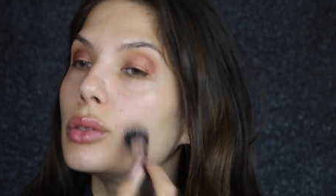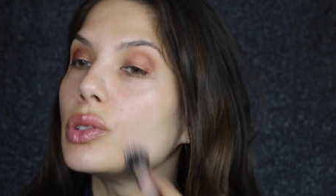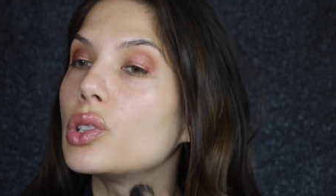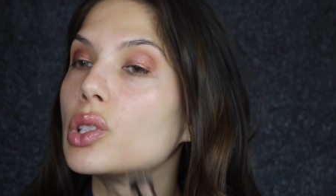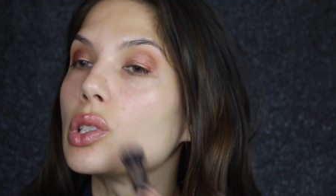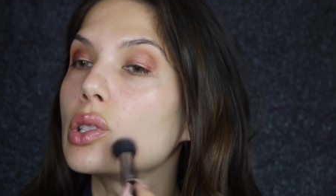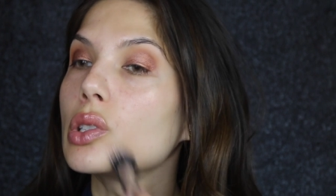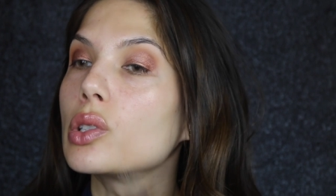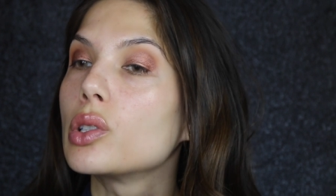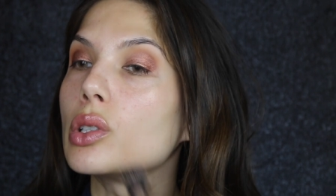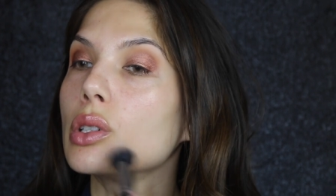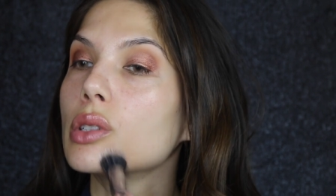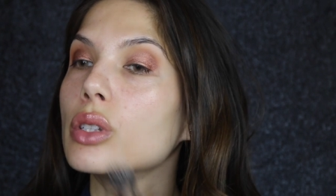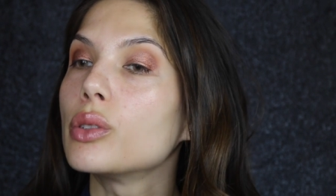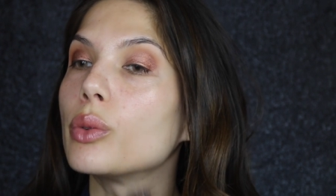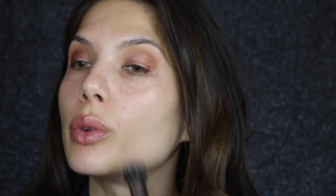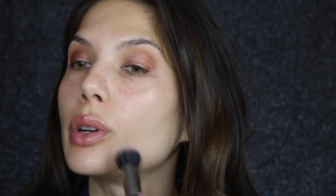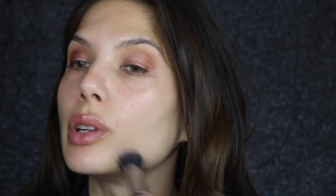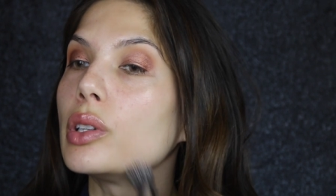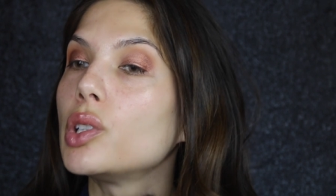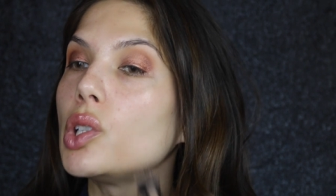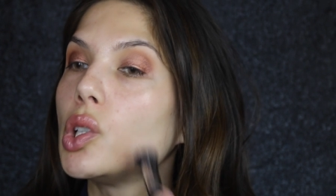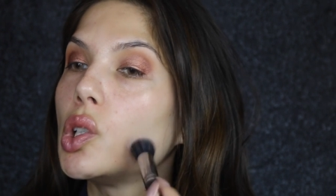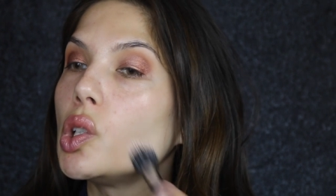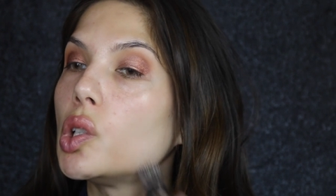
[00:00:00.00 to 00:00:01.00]
Just because
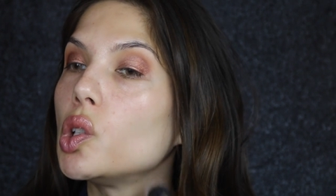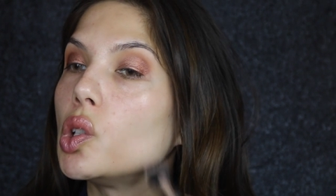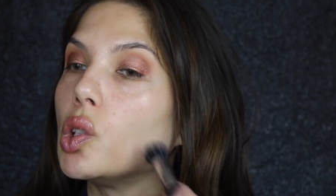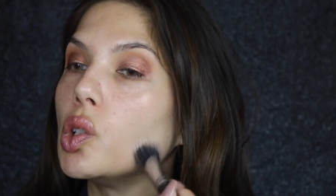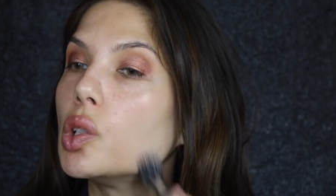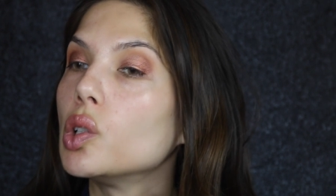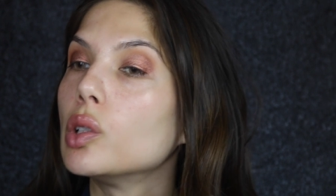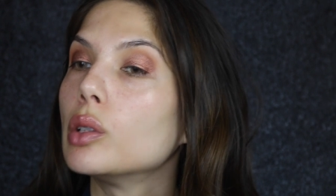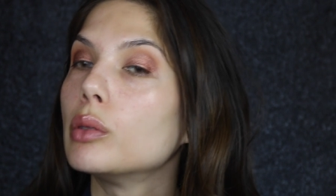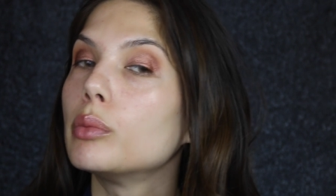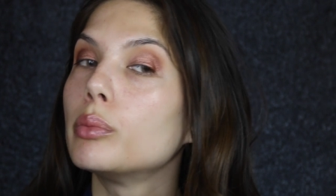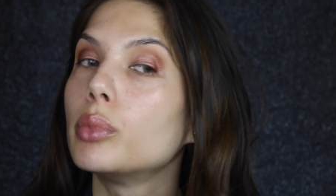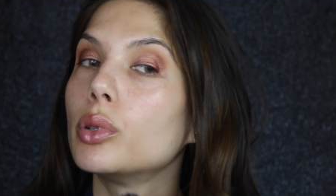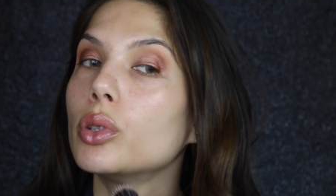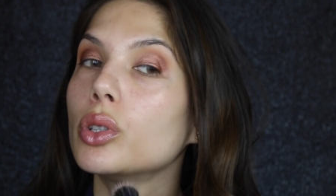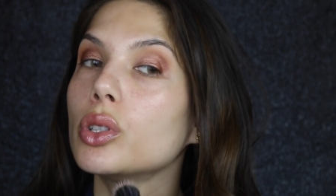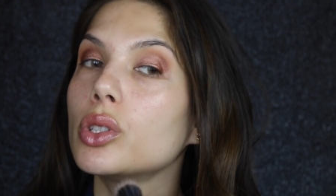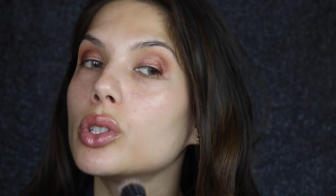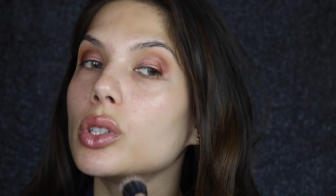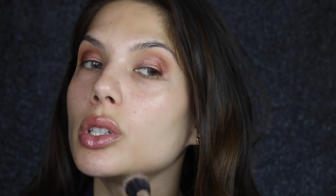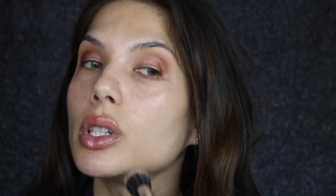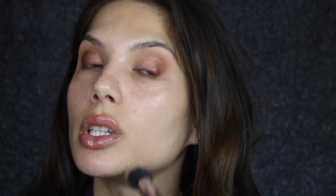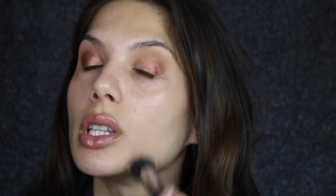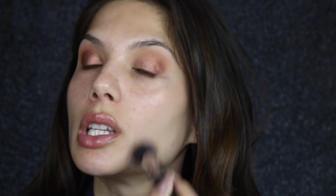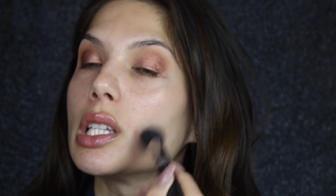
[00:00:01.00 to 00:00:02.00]
when you
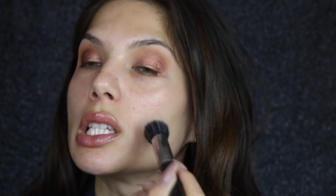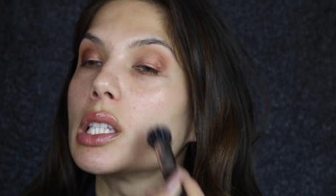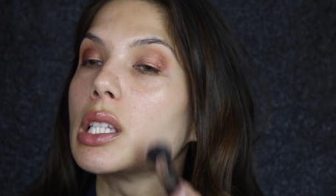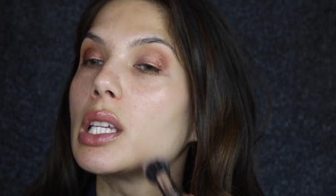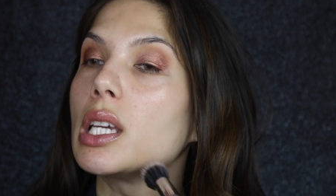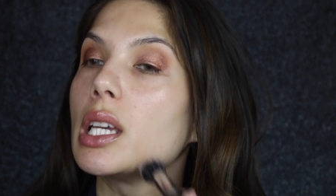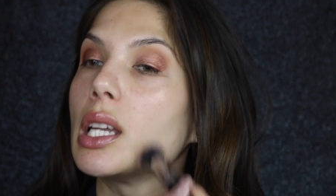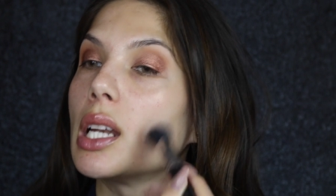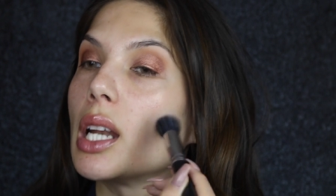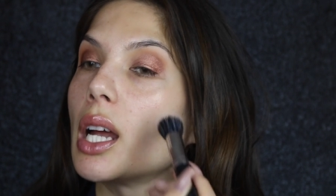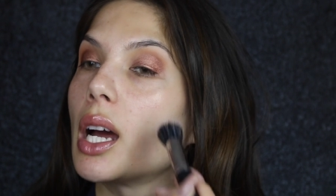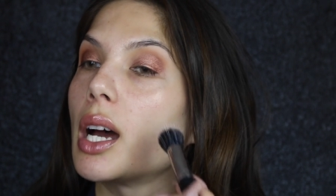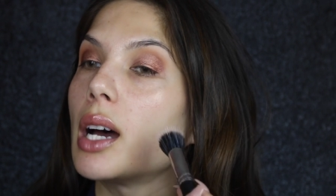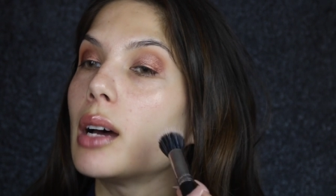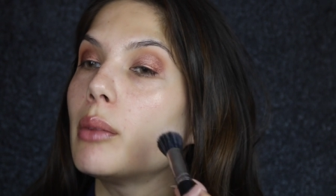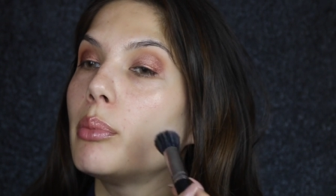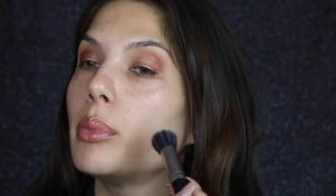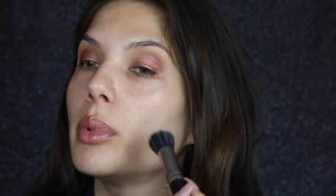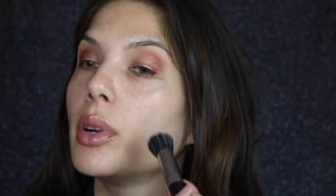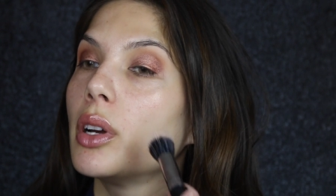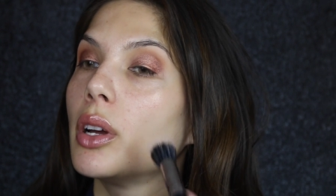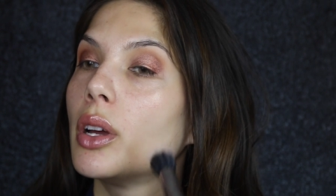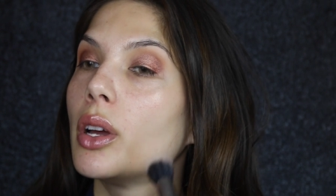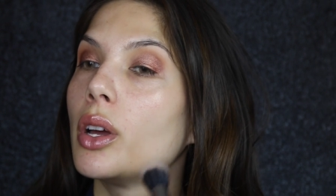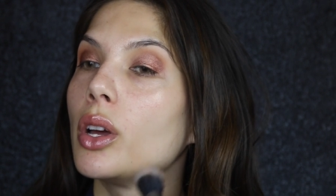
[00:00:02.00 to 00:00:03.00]
push the skin
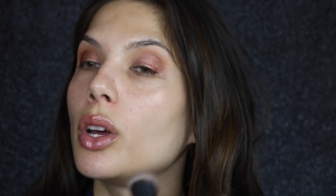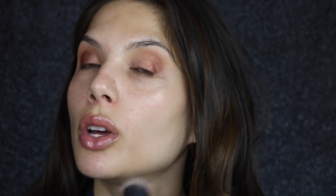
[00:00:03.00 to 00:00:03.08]
up,